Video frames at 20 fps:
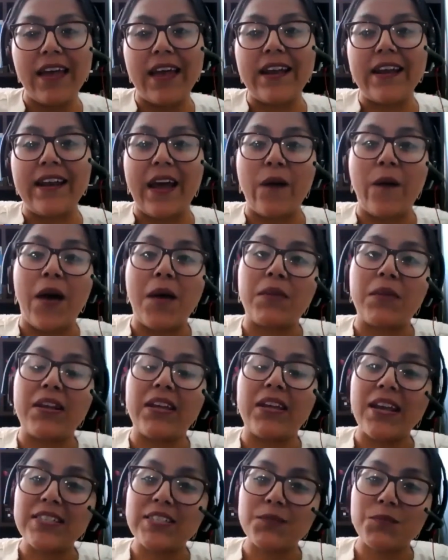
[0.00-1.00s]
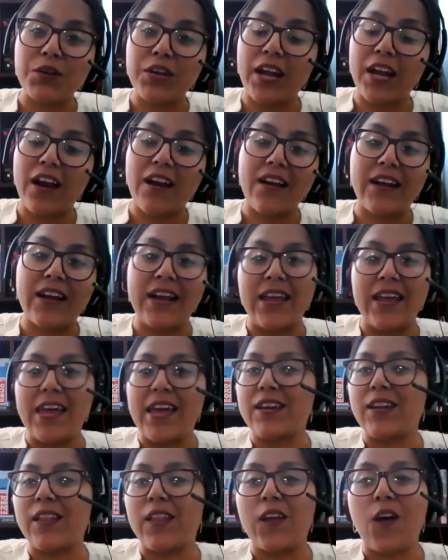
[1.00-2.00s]
And now I'm in customer care, kind of
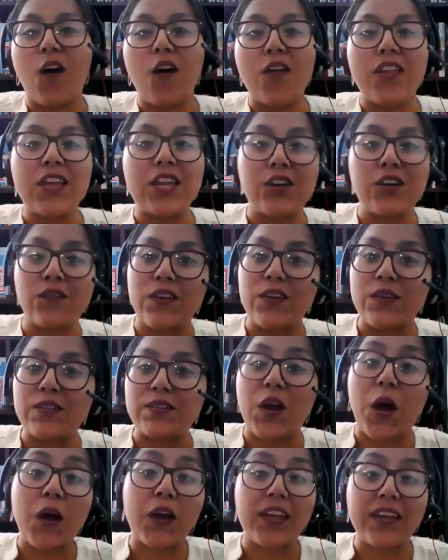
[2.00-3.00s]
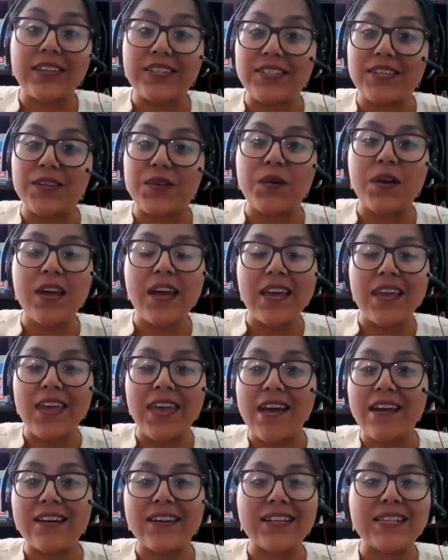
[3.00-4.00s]
handling all the interviews, talking to
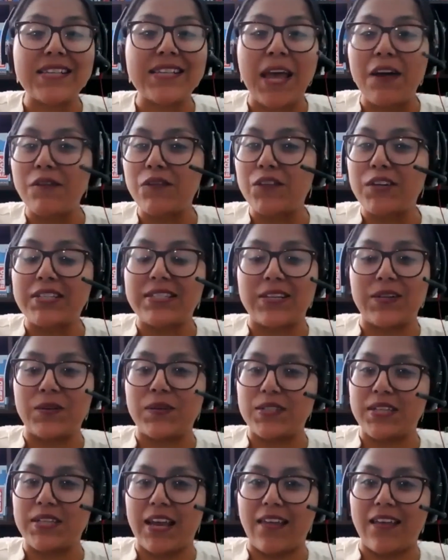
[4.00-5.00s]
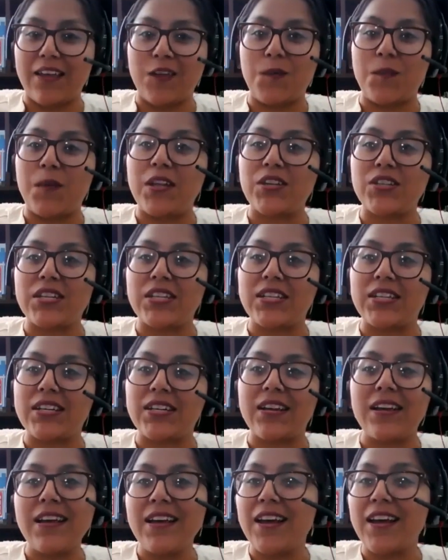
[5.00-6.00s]
candidates every single day, like you mentioned, and
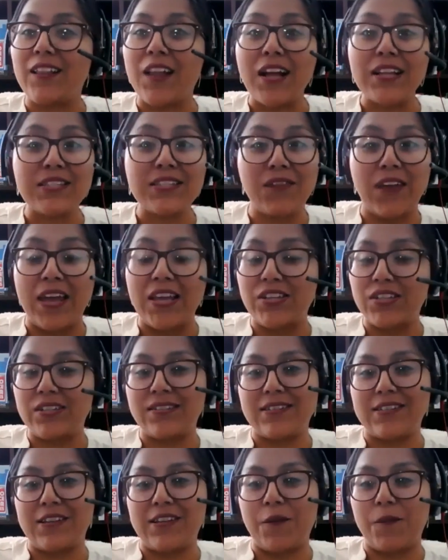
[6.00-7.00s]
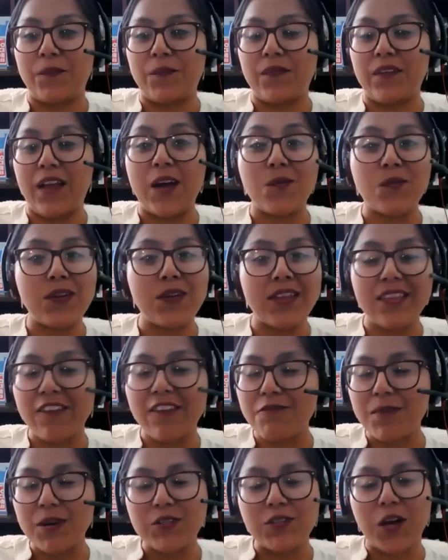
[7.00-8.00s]
lots of agents. So I really love
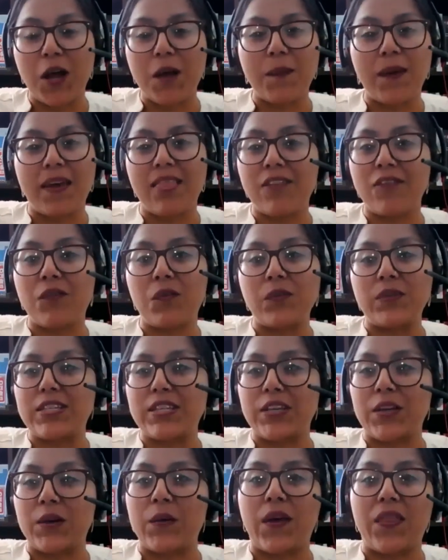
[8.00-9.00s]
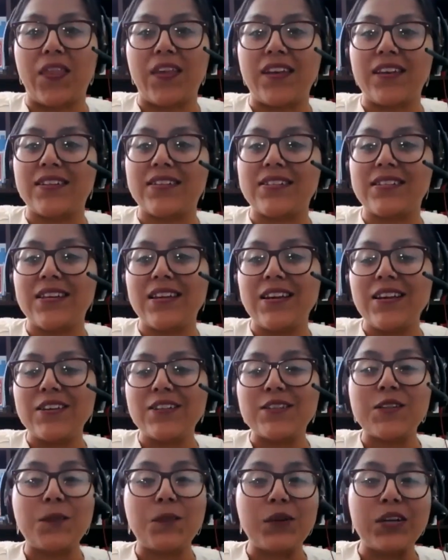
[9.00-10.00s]
my job. I love what we do. I think it's
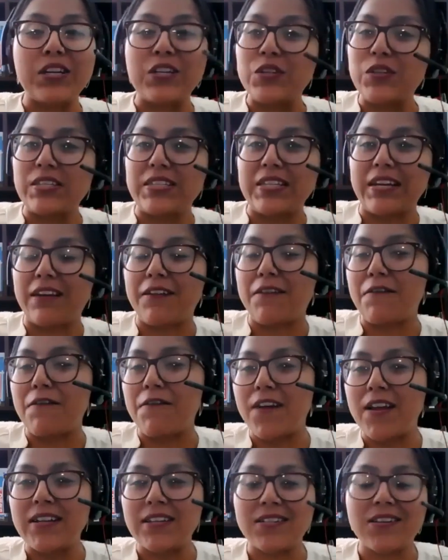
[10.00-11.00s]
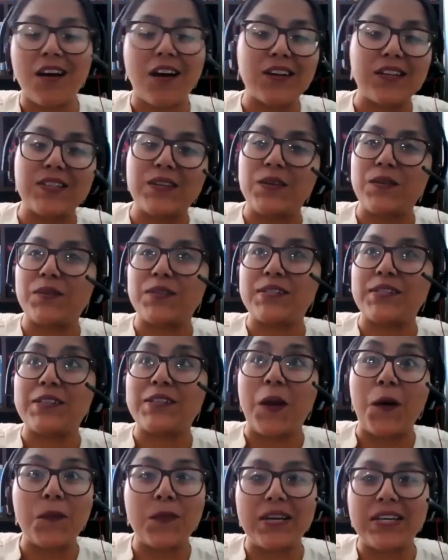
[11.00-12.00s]
super interesting and fun to talk to
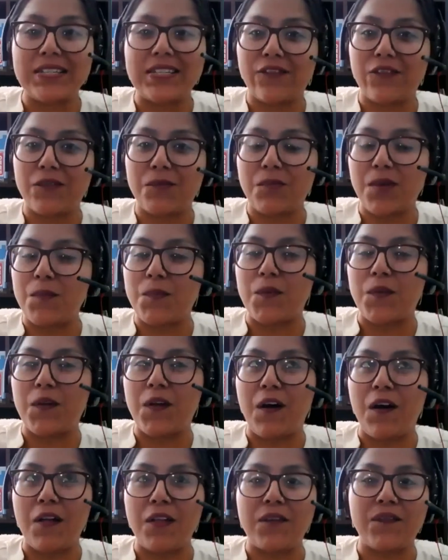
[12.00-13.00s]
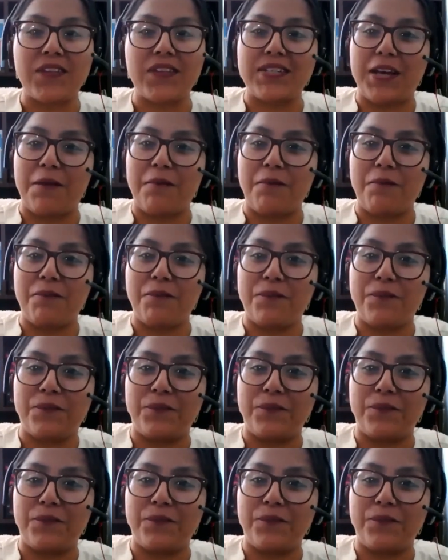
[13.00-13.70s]
so many different people all of the time.